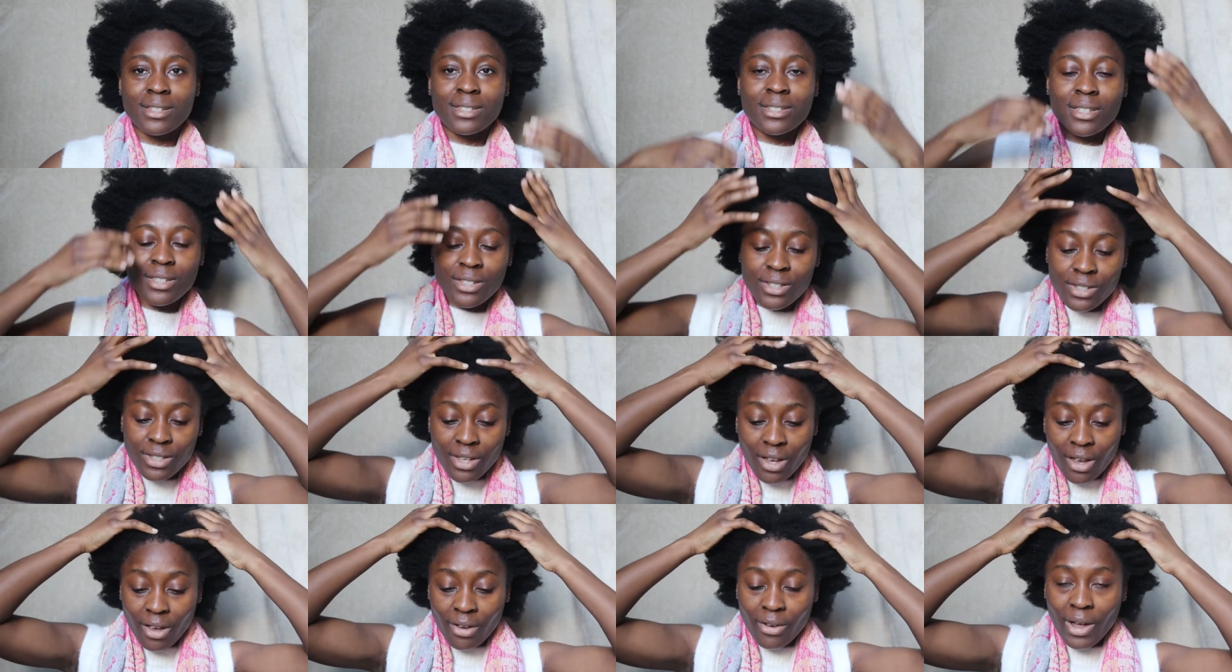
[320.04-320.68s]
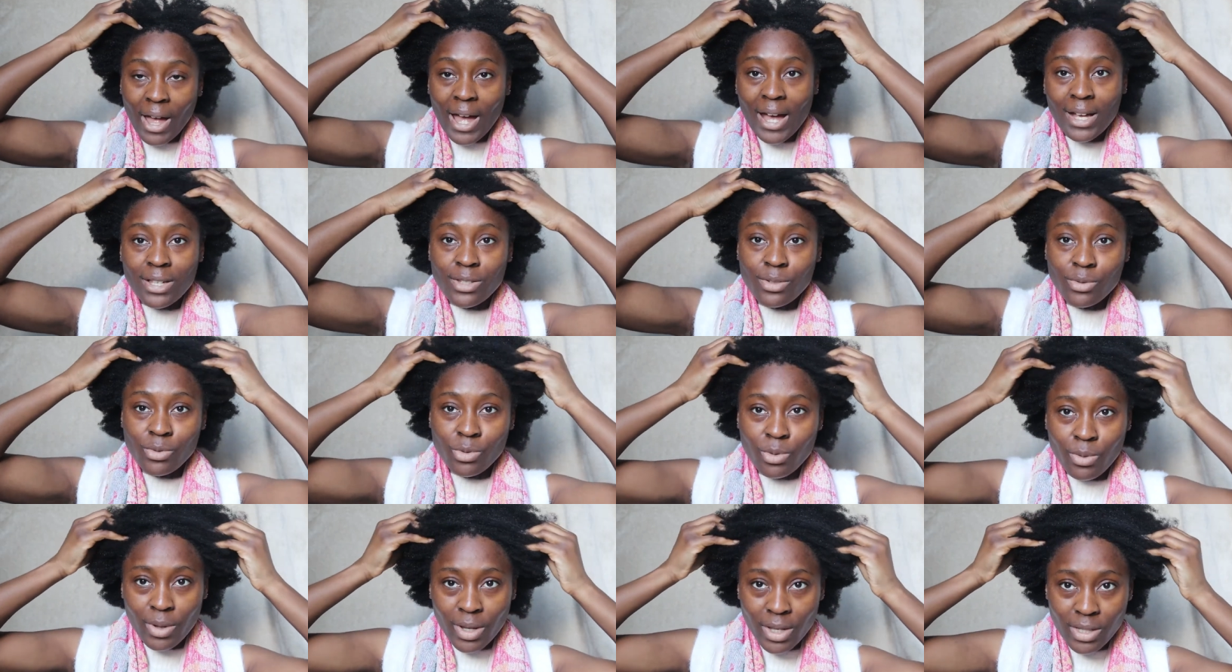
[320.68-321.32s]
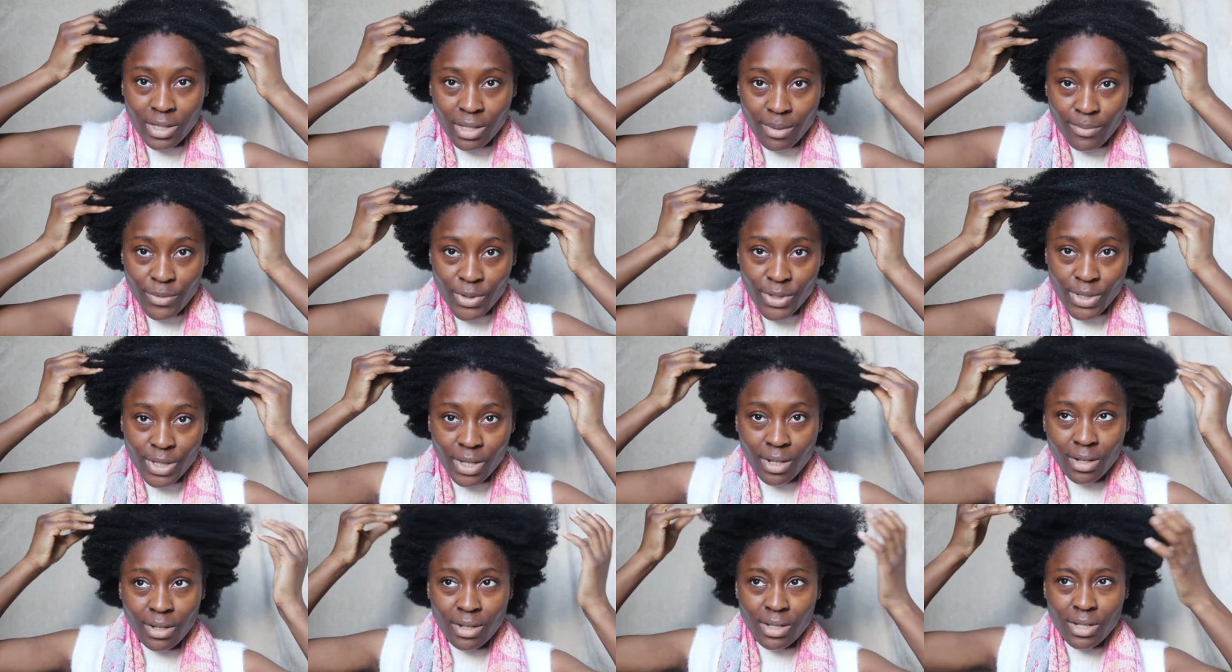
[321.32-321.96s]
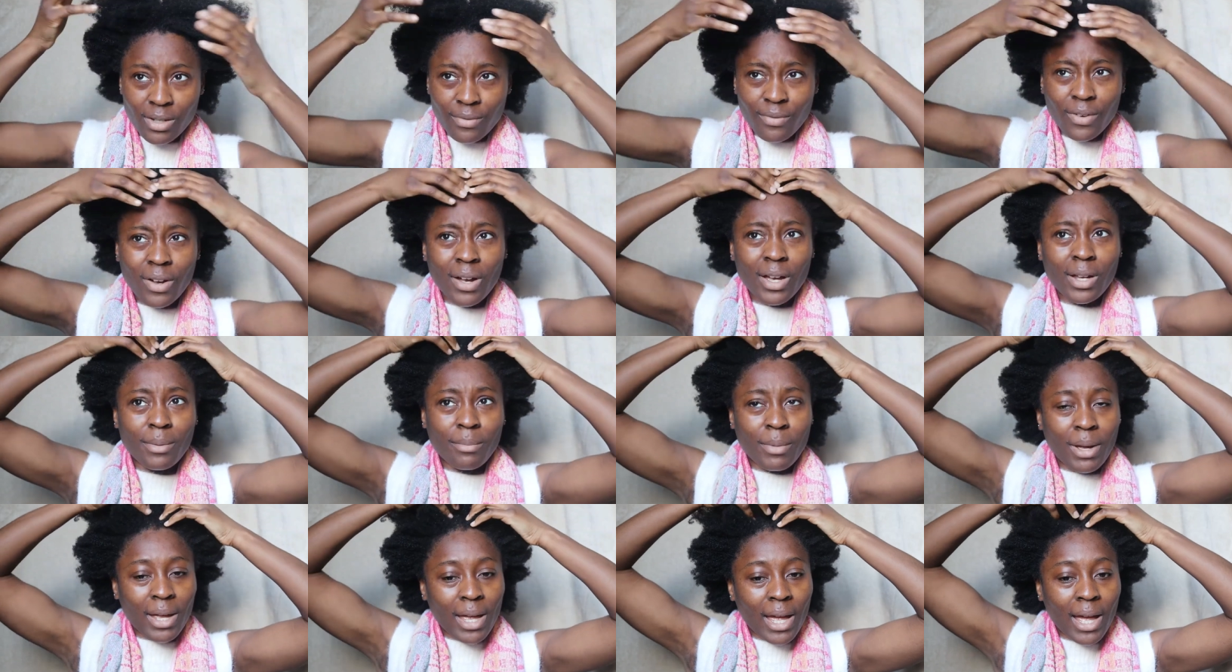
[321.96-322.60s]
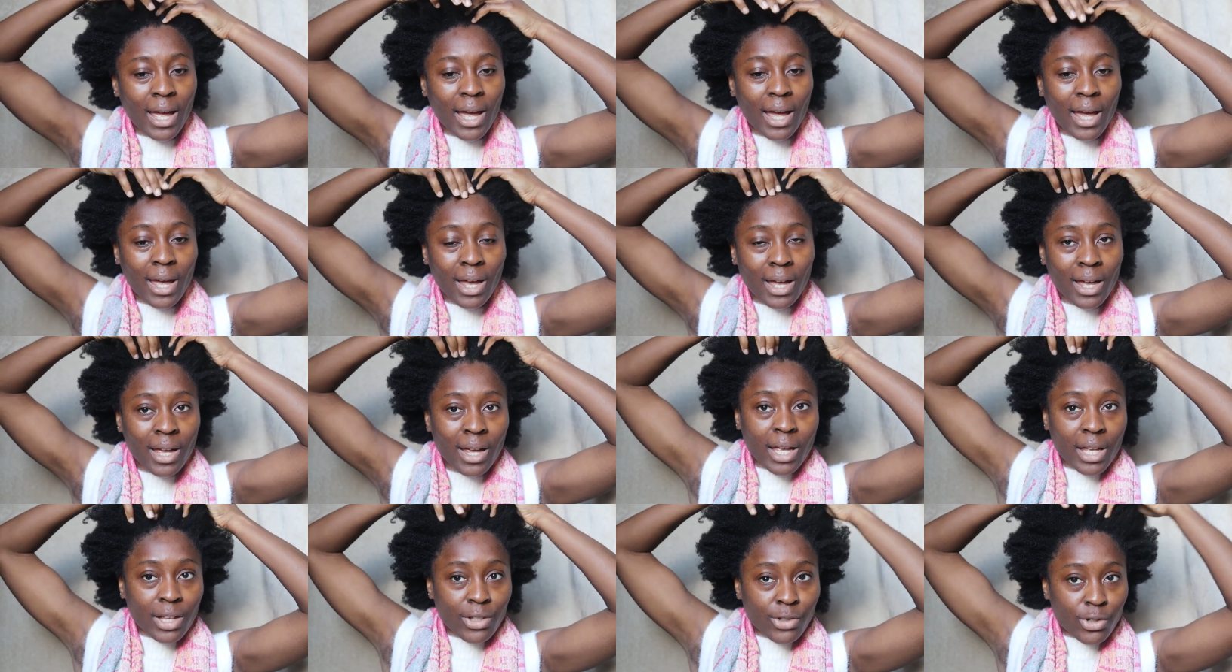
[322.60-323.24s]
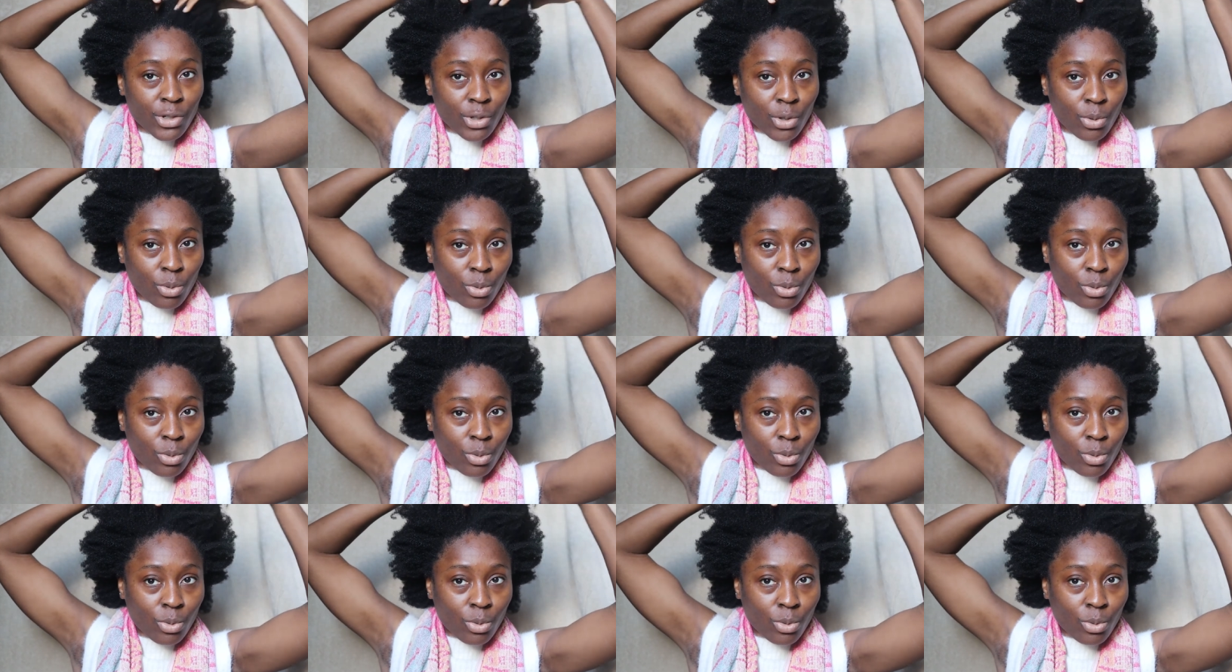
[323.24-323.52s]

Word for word: guys, so as always, I'm just gonna divide my hair into